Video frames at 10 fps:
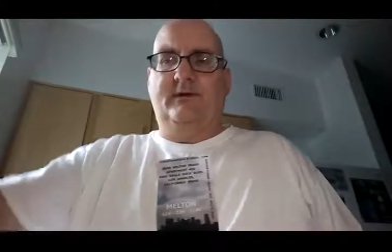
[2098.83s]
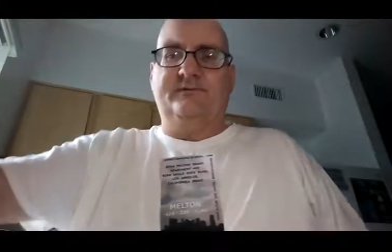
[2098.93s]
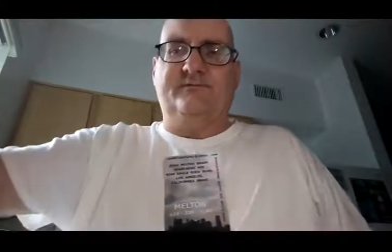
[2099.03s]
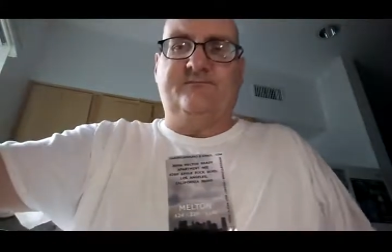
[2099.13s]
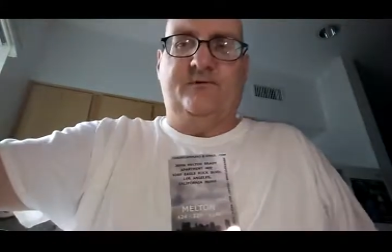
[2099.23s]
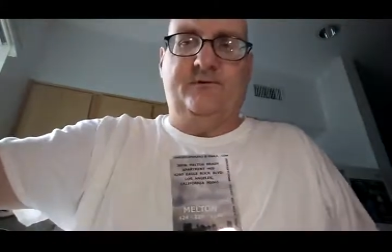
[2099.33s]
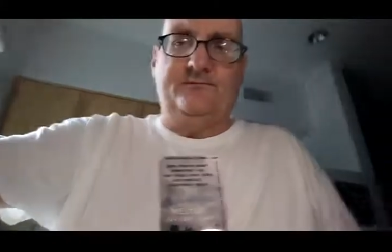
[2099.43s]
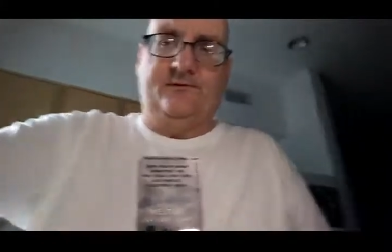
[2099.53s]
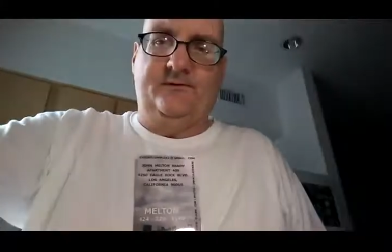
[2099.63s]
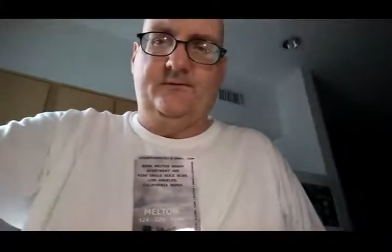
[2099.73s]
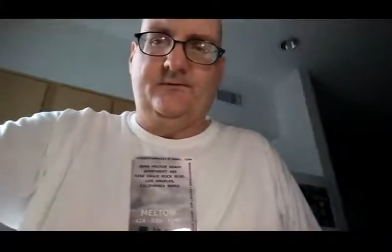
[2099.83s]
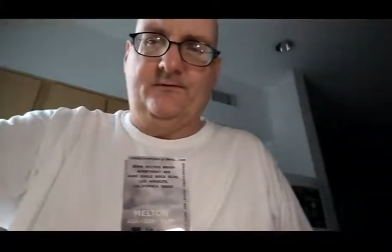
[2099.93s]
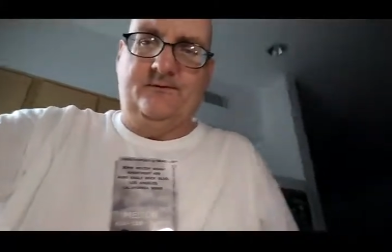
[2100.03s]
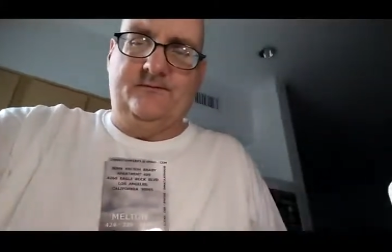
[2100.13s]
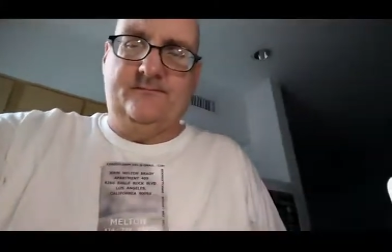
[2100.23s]
As a font
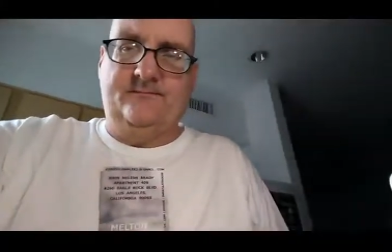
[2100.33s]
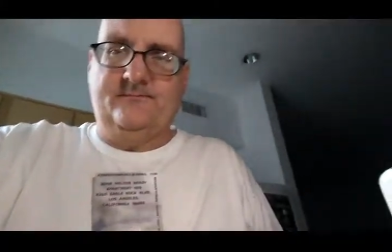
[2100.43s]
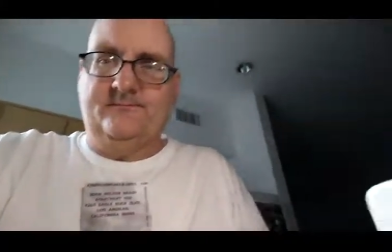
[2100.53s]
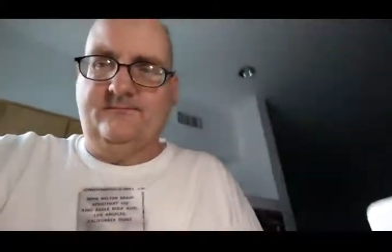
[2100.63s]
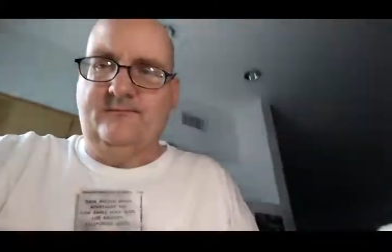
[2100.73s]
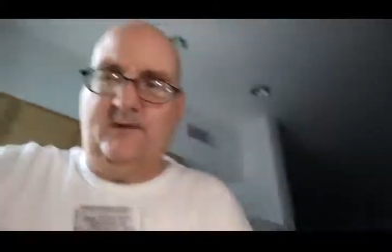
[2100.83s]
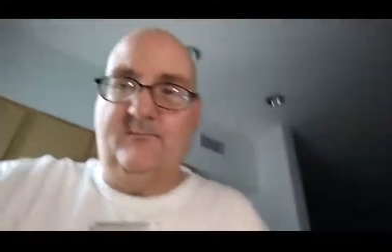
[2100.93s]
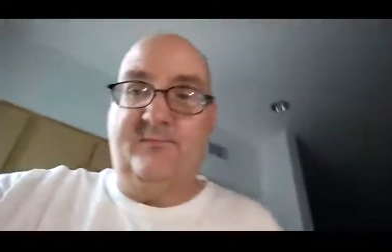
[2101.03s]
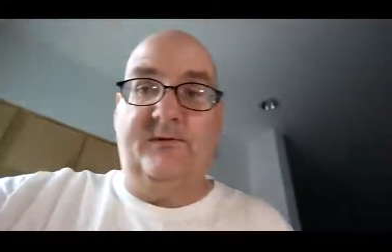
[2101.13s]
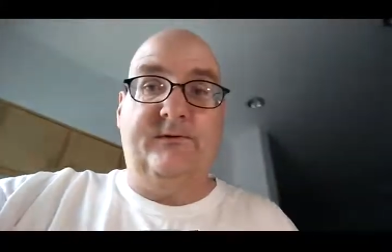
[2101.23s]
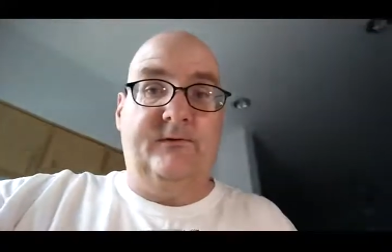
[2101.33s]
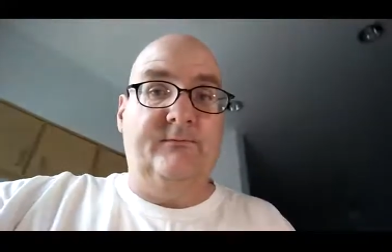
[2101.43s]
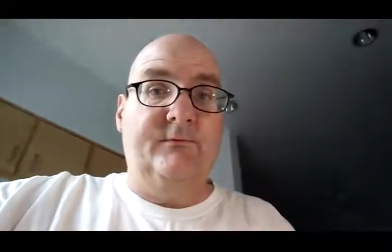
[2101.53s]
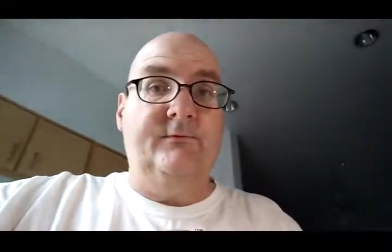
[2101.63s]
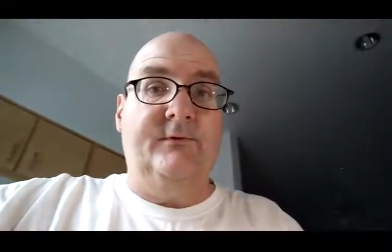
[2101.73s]
there. I'm thinking
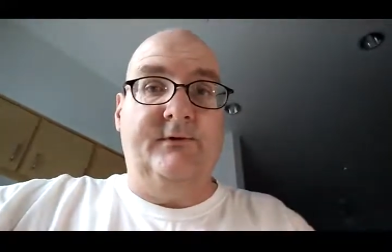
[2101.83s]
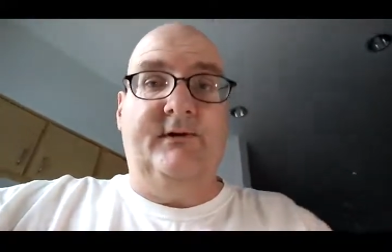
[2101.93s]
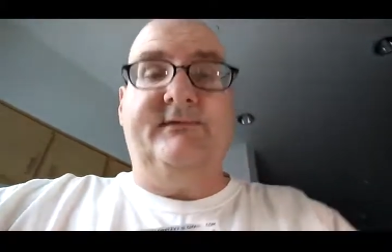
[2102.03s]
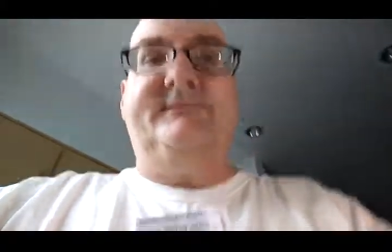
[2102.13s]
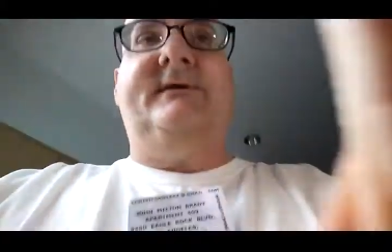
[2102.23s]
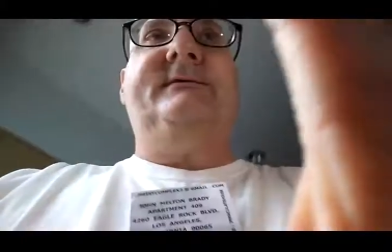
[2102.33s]
of doing the Next